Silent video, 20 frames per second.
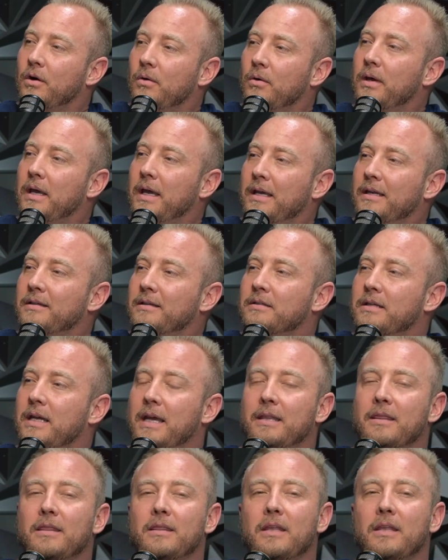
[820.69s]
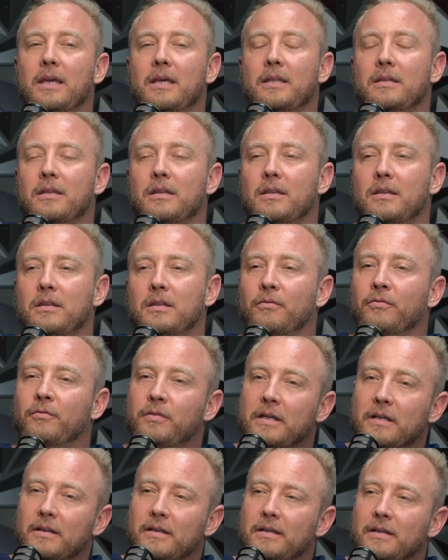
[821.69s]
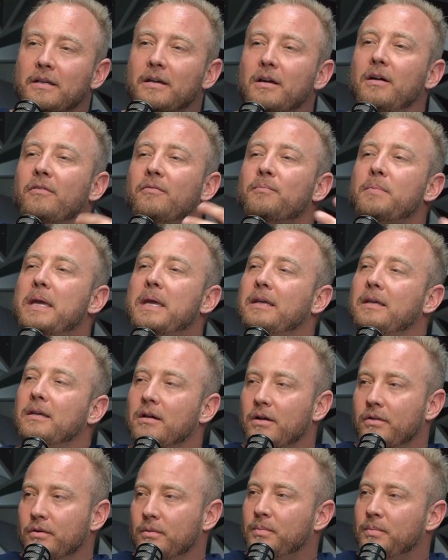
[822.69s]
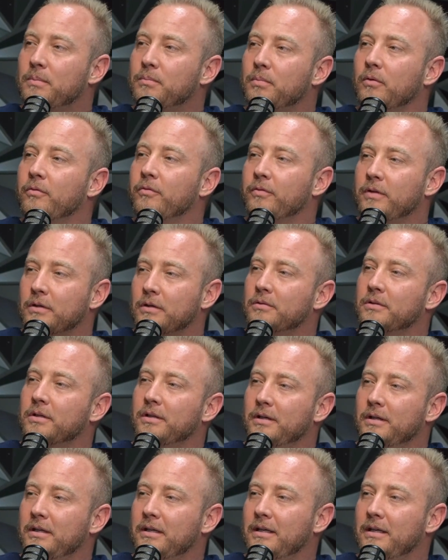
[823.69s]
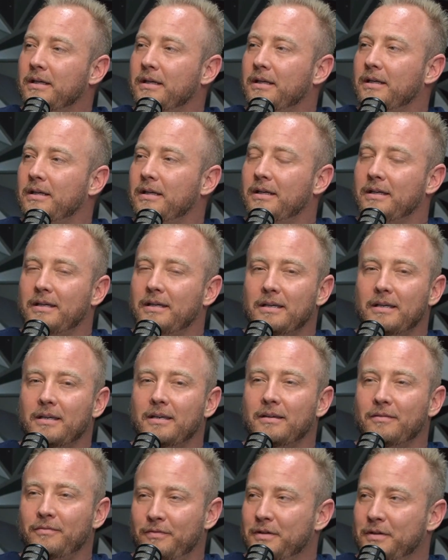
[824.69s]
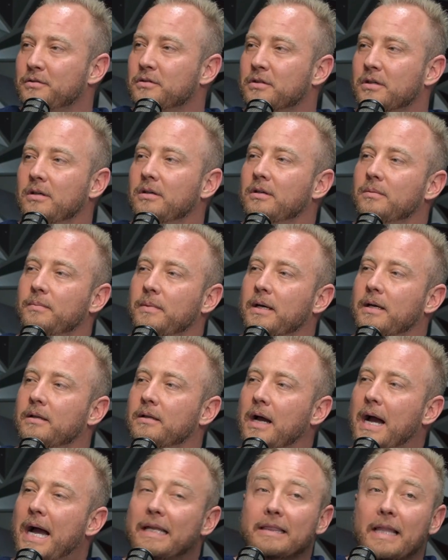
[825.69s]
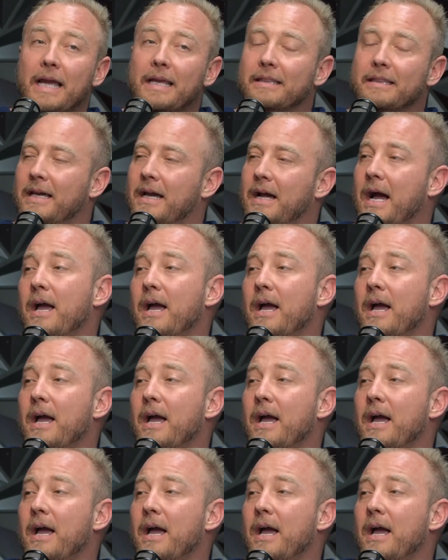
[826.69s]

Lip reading: And the feeling of making other people feel good, it feels good, man. I like that.